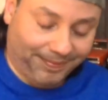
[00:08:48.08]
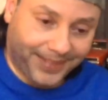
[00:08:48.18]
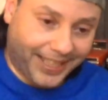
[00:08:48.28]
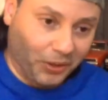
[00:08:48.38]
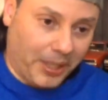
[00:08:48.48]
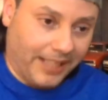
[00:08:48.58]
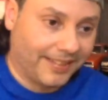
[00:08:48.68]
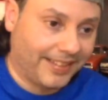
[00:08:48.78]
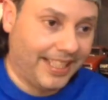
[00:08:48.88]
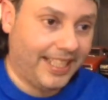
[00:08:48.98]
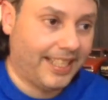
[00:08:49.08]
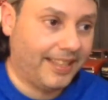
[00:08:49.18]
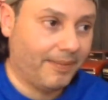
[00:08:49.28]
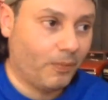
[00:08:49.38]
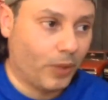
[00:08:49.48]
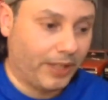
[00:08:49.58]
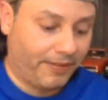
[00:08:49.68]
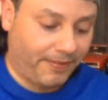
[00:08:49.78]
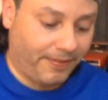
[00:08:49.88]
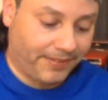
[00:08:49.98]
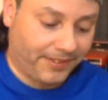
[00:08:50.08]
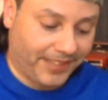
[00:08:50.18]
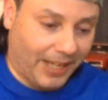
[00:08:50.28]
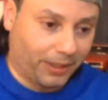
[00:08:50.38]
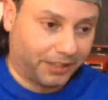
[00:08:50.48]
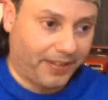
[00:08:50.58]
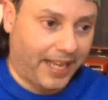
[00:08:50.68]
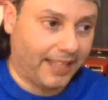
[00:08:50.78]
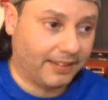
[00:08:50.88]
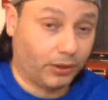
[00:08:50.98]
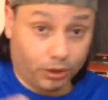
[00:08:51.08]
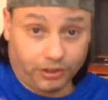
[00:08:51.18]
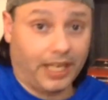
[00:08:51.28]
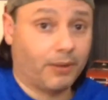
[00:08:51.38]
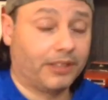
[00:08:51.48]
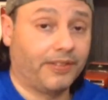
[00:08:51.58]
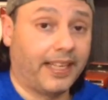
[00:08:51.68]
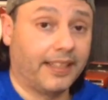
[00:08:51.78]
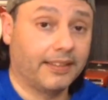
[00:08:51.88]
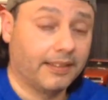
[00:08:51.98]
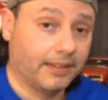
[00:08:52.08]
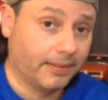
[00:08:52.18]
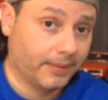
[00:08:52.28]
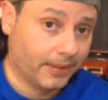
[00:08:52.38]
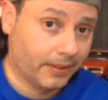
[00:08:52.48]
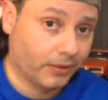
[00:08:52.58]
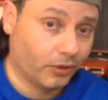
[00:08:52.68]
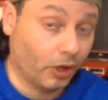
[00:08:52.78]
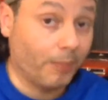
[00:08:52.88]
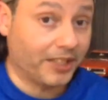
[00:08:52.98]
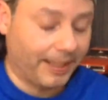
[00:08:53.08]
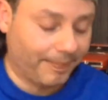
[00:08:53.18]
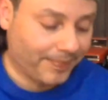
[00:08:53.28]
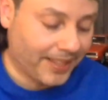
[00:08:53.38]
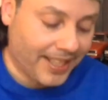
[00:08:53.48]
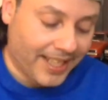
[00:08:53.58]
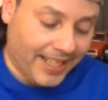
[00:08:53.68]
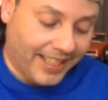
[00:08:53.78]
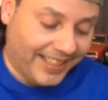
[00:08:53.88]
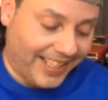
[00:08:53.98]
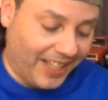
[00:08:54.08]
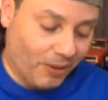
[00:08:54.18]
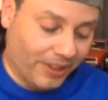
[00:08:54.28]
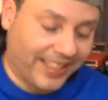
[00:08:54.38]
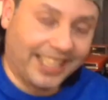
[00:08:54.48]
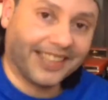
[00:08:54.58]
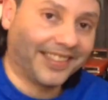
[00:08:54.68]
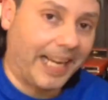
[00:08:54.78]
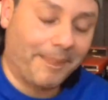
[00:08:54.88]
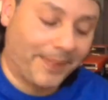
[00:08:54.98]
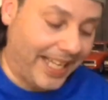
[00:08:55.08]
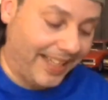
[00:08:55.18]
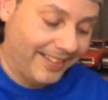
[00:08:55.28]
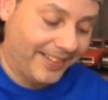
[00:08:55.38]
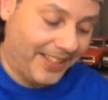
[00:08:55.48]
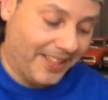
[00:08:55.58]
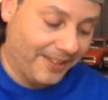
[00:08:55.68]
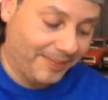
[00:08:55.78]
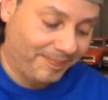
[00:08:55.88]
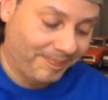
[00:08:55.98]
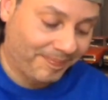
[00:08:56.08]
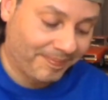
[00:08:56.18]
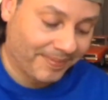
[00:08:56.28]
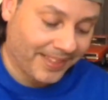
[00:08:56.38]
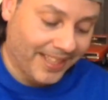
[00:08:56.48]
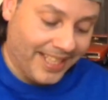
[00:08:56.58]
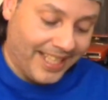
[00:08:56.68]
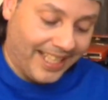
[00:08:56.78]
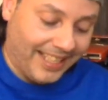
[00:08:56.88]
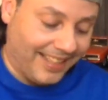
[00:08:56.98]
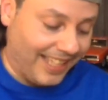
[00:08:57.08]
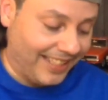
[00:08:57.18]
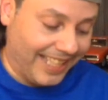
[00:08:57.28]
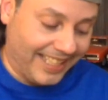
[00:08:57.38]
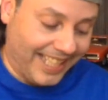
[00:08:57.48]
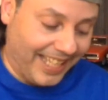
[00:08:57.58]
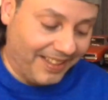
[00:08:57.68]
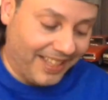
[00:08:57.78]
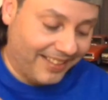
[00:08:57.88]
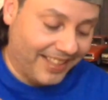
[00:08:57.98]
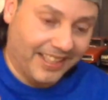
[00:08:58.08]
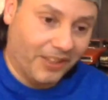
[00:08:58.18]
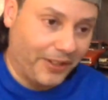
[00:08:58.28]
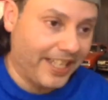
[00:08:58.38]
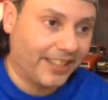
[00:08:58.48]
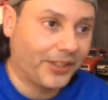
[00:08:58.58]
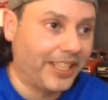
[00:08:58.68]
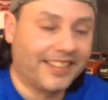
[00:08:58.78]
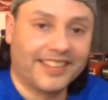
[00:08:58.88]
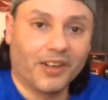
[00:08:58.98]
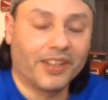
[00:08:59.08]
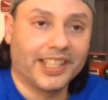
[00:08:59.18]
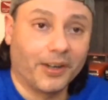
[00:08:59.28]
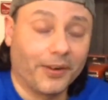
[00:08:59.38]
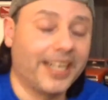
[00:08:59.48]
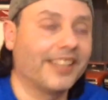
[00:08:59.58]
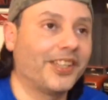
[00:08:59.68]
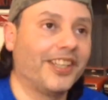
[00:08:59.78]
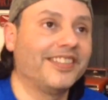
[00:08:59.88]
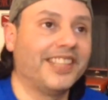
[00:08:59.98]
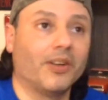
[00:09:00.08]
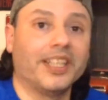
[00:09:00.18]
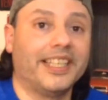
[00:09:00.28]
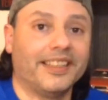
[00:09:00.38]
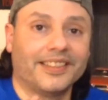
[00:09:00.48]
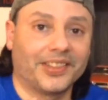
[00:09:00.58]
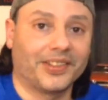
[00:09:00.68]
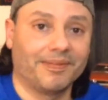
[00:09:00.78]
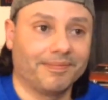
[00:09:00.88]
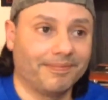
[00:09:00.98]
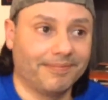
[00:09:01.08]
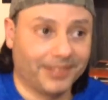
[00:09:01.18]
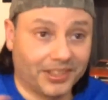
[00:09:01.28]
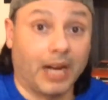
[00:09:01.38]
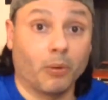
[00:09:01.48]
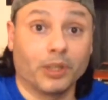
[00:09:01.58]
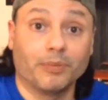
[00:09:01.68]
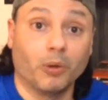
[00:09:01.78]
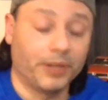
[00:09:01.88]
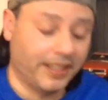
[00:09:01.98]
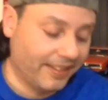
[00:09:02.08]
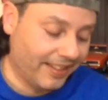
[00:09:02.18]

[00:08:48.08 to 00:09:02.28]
and you can see it when Star Wars fans, those Star Wars fans, some of them, they always say the same thing, you know. It's like they say the original trilogy is the only Star Wars movie